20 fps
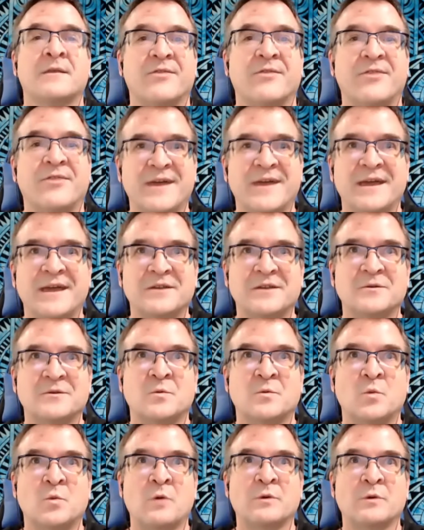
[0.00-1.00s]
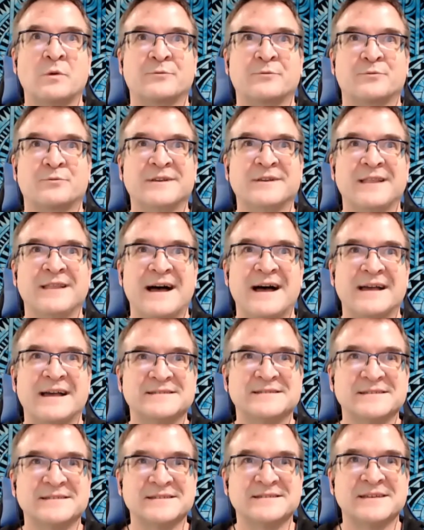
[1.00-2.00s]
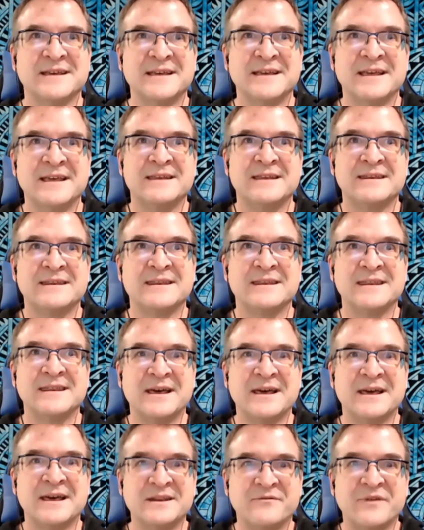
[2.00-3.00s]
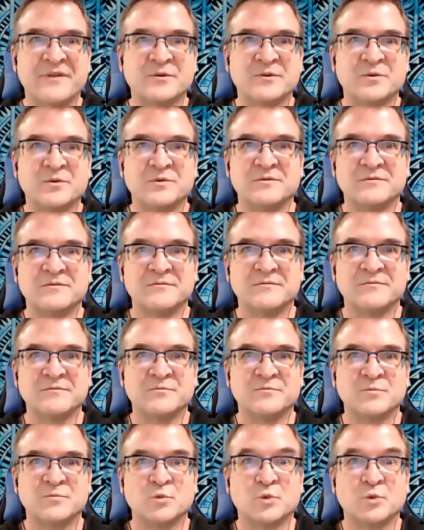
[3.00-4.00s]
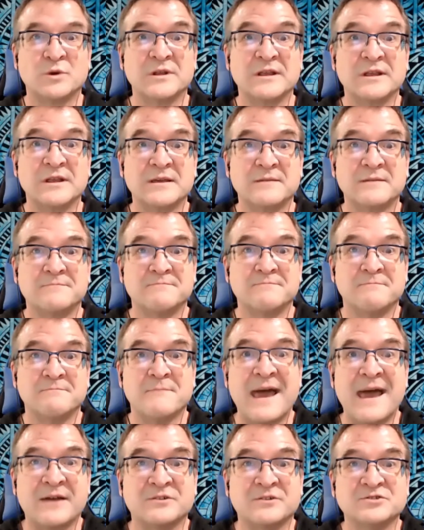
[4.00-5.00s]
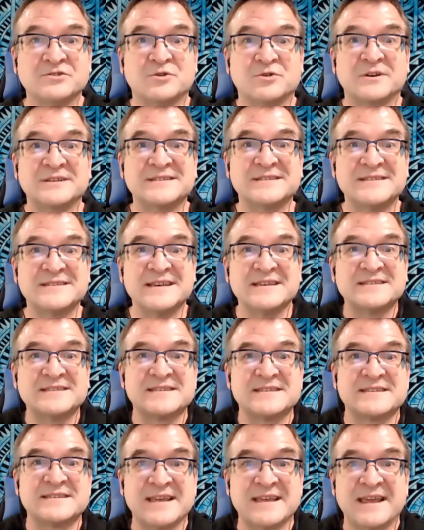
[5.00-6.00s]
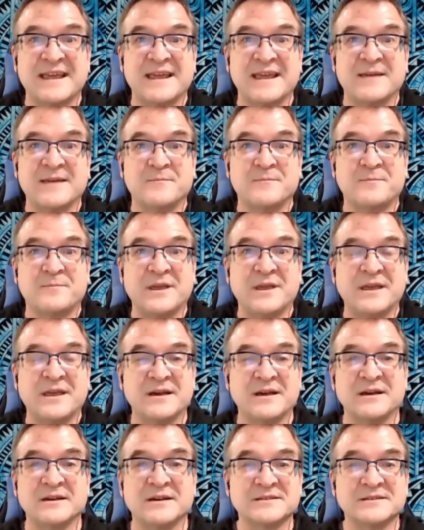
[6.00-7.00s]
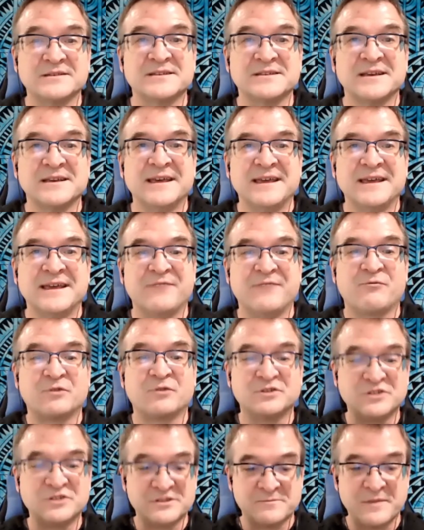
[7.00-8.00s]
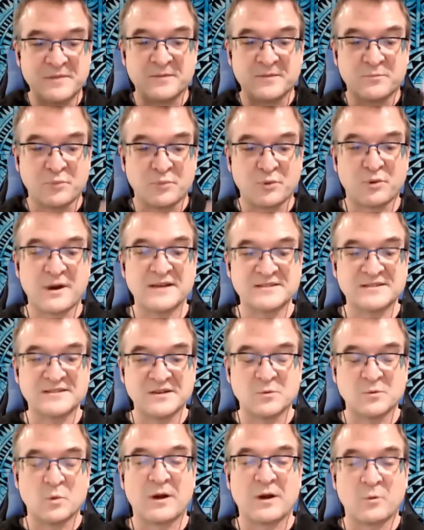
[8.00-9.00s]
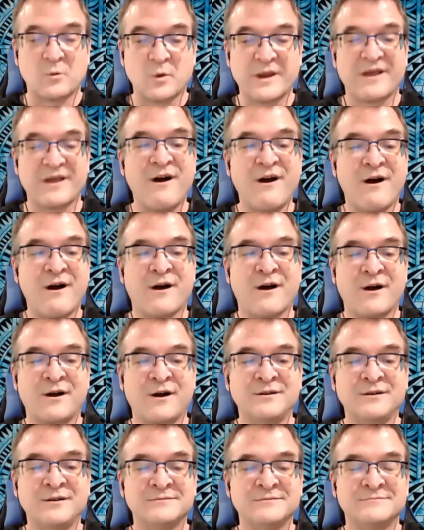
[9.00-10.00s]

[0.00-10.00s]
then what we realize is none of it really matters or exists, because if we're just being present where we are,